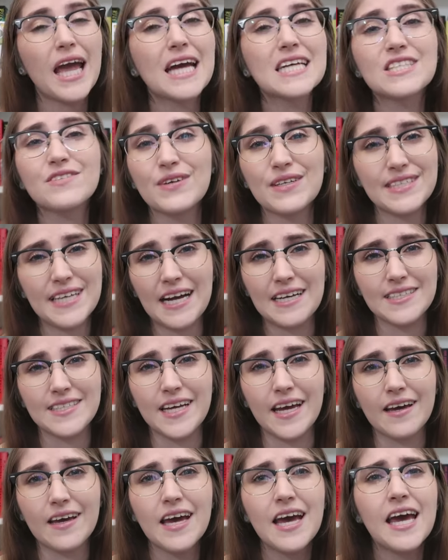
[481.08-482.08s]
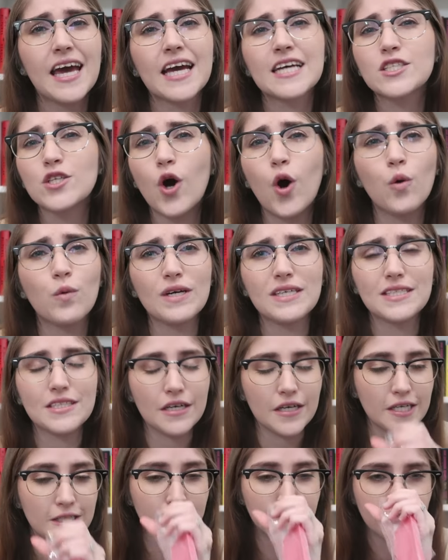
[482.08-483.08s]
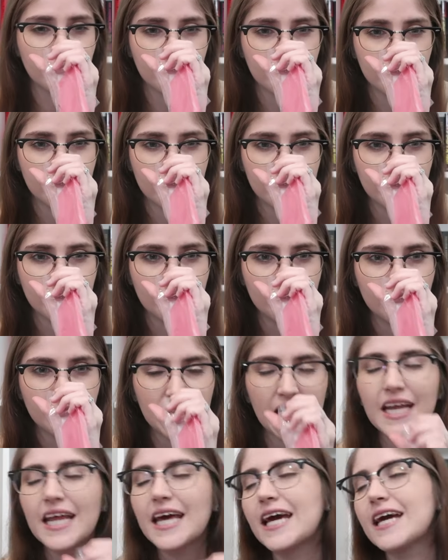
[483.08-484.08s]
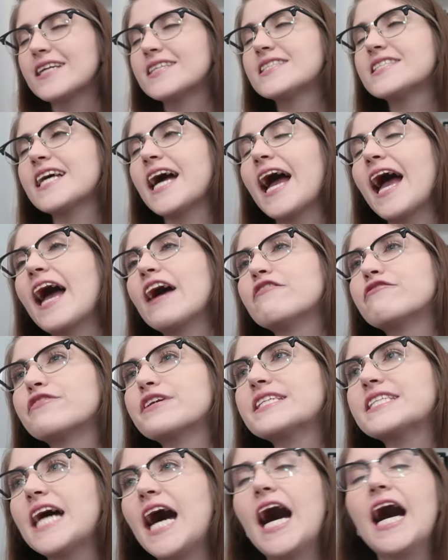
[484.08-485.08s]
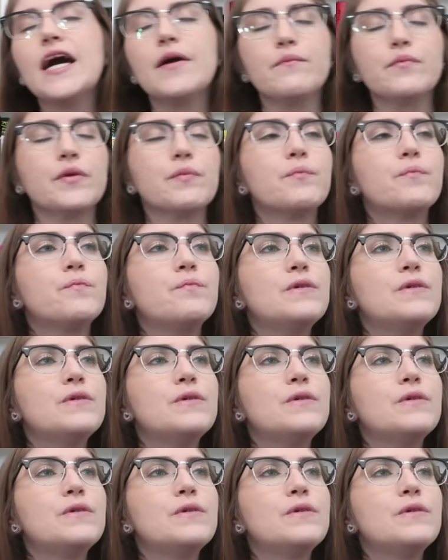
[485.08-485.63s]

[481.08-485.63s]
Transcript: It's fantastic. It's always good. It hits every time. The